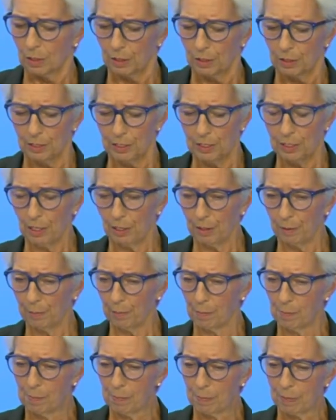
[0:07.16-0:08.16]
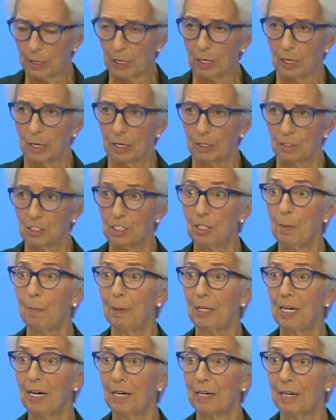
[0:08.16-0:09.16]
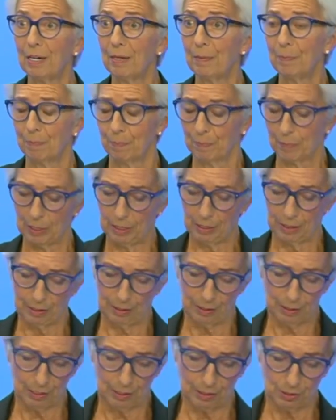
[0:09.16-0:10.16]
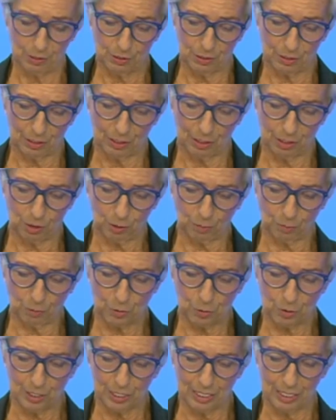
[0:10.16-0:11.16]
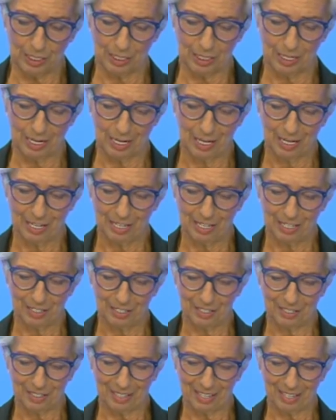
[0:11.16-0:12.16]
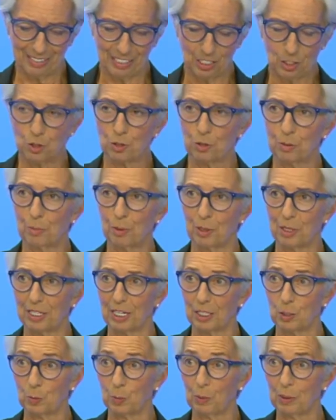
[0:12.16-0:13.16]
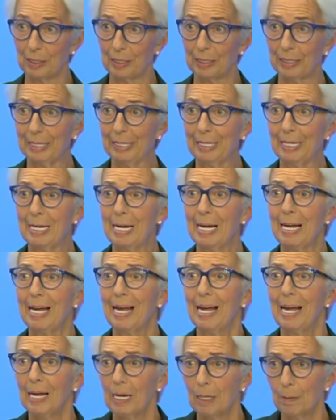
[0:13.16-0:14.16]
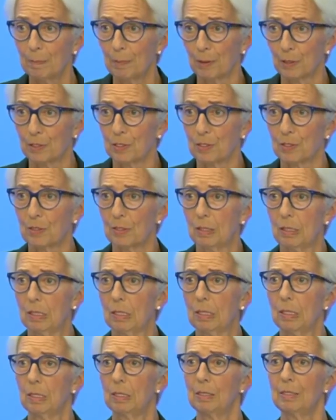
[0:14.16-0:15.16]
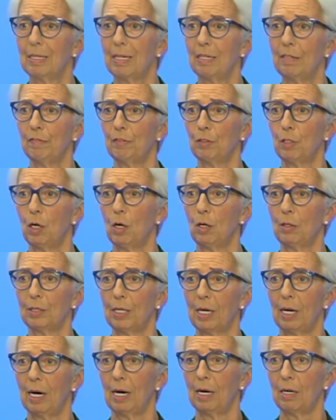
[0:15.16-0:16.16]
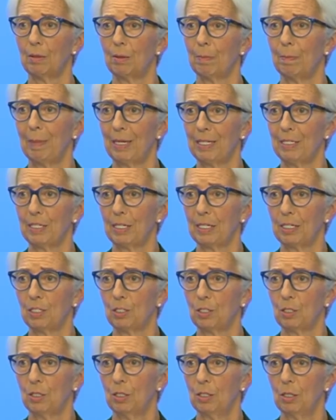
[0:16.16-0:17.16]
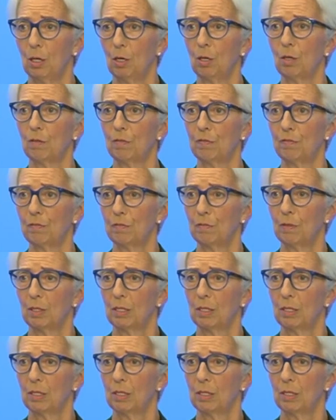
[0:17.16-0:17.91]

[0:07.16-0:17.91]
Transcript: the TPI is obviously an instrument that will help us deliver on our mandate of